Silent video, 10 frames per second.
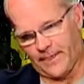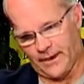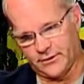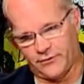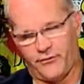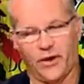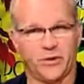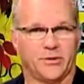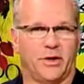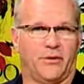and defend
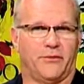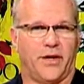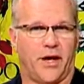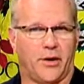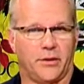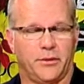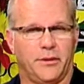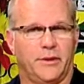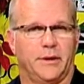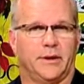herself there
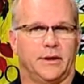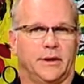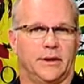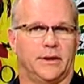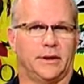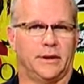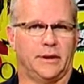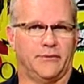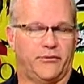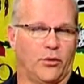
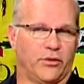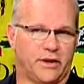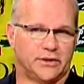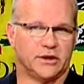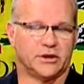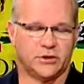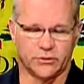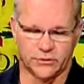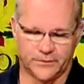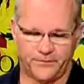in, for these
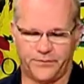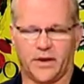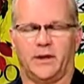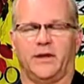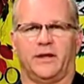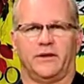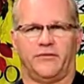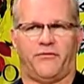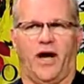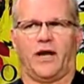issues. The
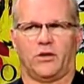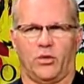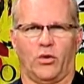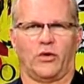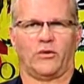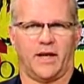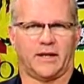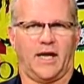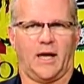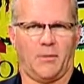final order
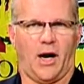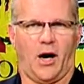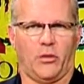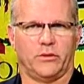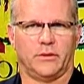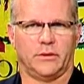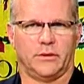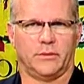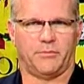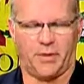that came out
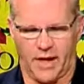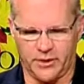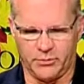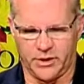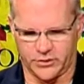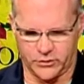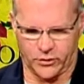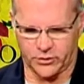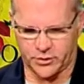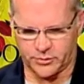by the
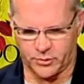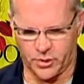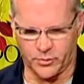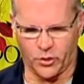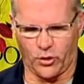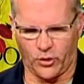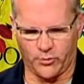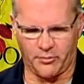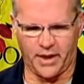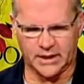Minnesota Supreme
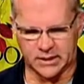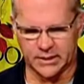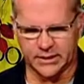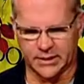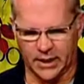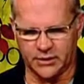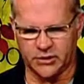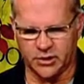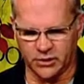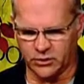Court basically said,
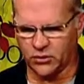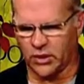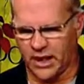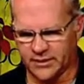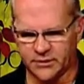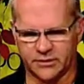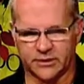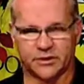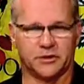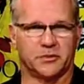Jill, your license
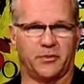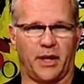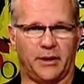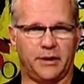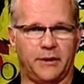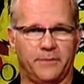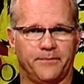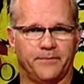is suspended.